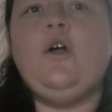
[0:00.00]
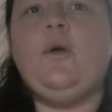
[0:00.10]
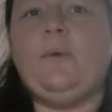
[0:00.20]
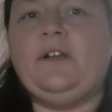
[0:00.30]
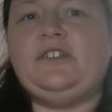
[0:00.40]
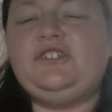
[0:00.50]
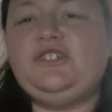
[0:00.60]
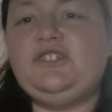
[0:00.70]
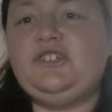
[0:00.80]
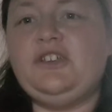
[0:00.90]

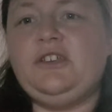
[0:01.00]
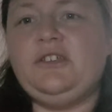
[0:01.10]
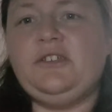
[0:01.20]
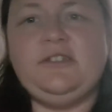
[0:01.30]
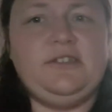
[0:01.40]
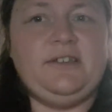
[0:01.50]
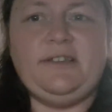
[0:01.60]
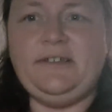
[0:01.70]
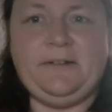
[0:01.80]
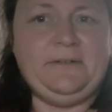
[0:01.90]
Which,
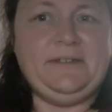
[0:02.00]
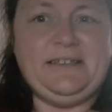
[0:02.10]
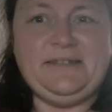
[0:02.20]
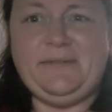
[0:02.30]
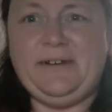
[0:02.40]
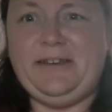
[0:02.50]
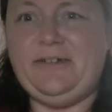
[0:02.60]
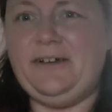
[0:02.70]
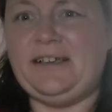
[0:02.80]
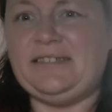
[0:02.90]
isn't really
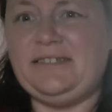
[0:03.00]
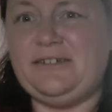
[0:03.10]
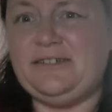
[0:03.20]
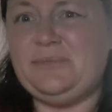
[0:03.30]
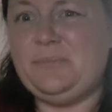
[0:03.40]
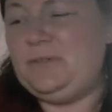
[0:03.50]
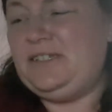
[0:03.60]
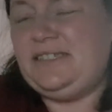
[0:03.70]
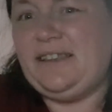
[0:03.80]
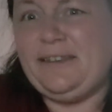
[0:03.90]
nice,
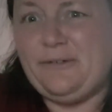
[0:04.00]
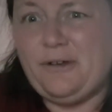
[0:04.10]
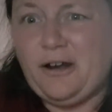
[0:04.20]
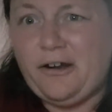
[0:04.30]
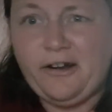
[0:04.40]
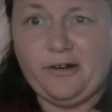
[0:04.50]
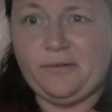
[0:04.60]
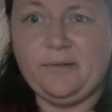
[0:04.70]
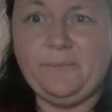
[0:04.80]
She's a little girl.